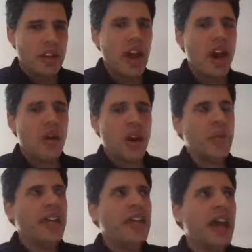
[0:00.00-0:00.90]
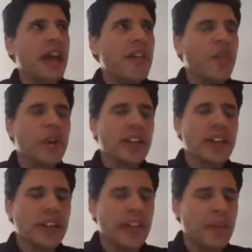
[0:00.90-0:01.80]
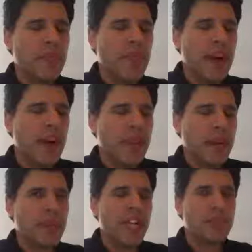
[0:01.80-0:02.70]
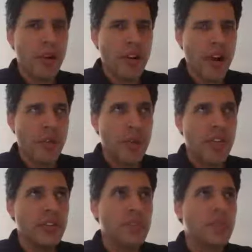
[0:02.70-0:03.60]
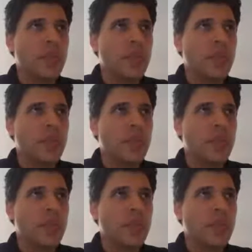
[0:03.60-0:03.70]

No, we did not have Orton Gillingham. That was not the program we used.